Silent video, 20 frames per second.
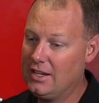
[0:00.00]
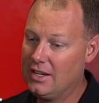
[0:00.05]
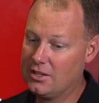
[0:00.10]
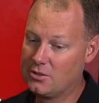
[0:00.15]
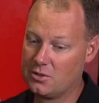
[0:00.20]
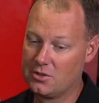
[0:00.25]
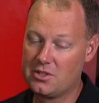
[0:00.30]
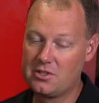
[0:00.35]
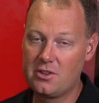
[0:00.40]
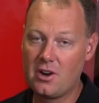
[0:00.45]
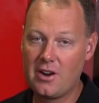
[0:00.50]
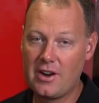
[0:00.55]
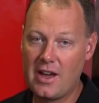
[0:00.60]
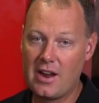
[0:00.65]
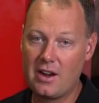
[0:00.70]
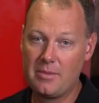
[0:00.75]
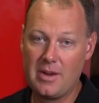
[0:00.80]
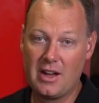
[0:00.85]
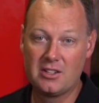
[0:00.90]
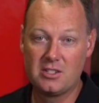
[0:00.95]
It's going to start
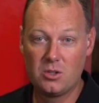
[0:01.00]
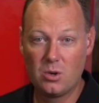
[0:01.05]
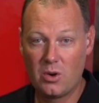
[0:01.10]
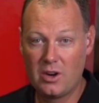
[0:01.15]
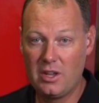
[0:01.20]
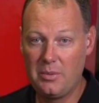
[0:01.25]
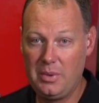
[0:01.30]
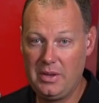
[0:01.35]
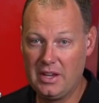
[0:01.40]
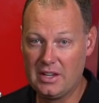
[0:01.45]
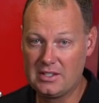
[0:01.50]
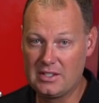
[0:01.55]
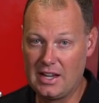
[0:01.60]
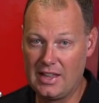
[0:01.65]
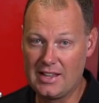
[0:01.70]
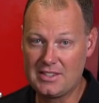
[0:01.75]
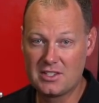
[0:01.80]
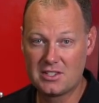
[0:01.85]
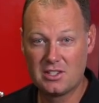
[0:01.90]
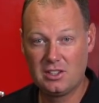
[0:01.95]
out at about 20 psi.
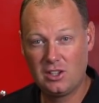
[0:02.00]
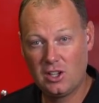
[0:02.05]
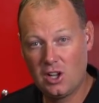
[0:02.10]
That's as